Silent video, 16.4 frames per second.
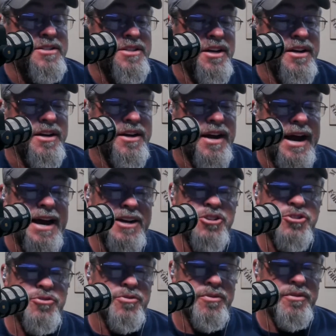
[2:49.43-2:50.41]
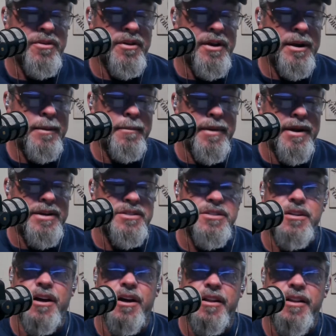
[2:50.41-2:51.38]
said natural means
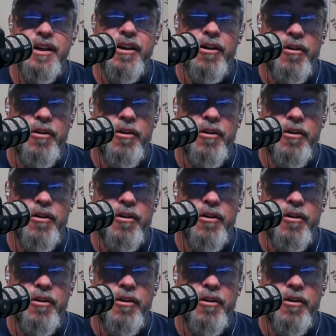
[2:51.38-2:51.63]
nothing